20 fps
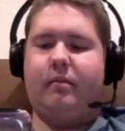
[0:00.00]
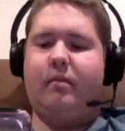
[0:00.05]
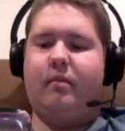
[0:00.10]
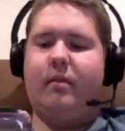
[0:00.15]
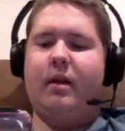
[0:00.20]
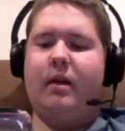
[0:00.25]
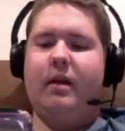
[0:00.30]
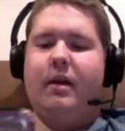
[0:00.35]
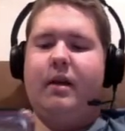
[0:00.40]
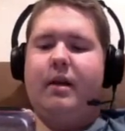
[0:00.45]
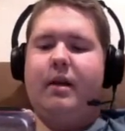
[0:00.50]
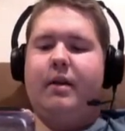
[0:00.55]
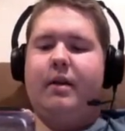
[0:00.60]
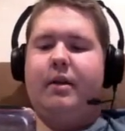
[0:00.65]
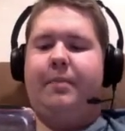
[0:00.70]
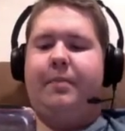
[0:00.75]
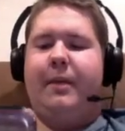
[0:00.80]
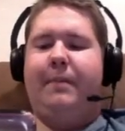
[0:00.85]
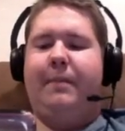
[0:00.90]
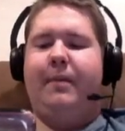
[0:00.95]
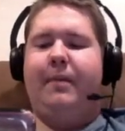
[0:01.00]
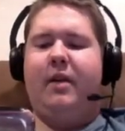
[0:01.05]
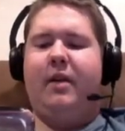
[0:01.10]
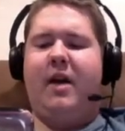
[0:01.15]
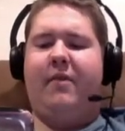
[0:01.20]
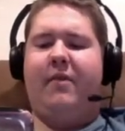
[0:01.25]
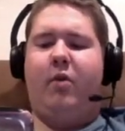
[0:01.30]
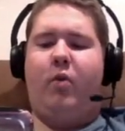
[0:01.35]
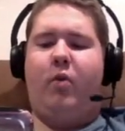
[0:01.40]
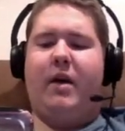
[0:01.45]
People. The people
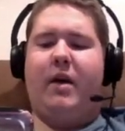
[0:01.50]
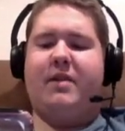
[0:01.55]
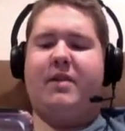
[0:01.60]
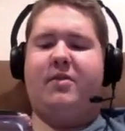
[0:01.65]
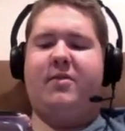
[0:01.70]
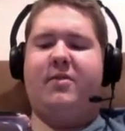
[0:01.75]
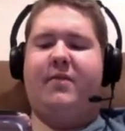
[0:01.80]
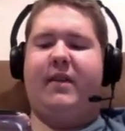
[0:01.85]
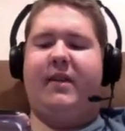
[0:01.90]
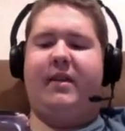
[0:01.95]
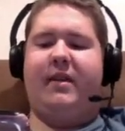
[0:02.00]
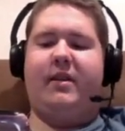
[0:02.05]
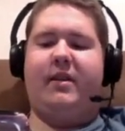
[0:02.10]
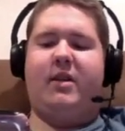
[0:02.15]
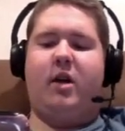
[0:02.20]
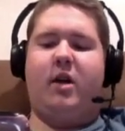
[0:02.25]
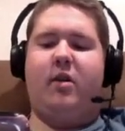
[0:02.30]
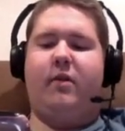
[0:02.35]
of a western village are